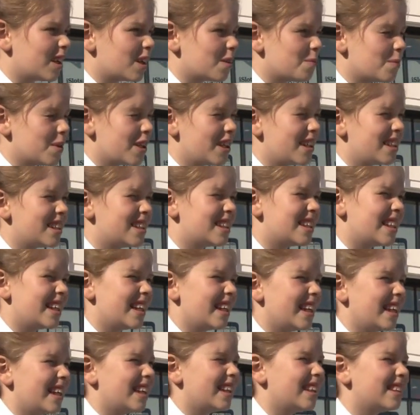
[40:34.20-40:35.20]

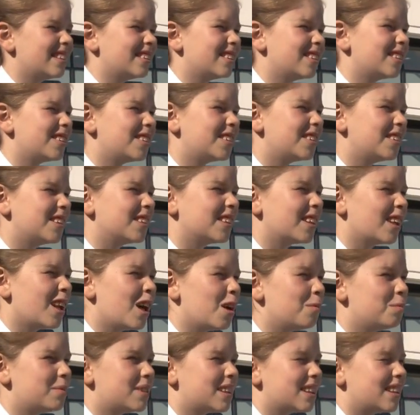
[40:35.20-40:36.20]
Community
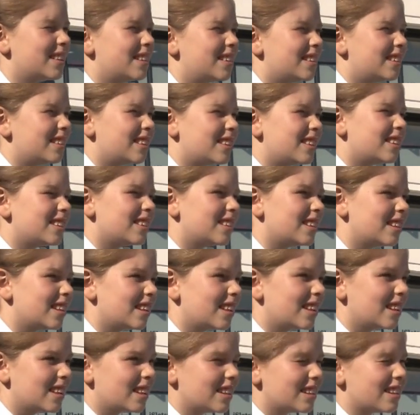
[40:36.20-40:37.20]
clubs and
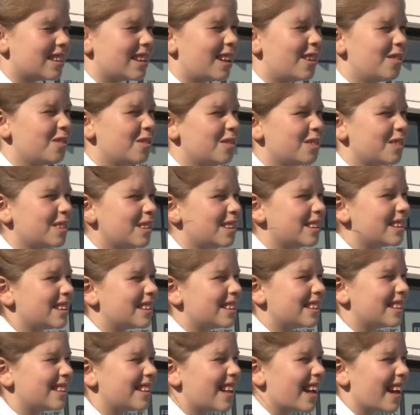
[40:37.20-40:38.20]
stuff
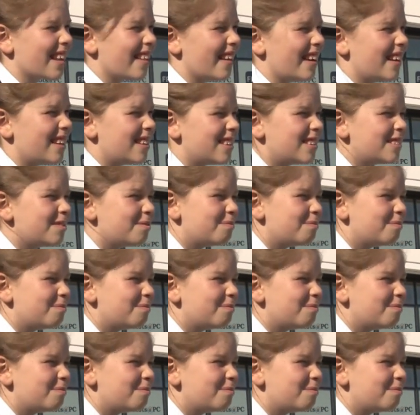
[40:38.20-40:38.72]
like that.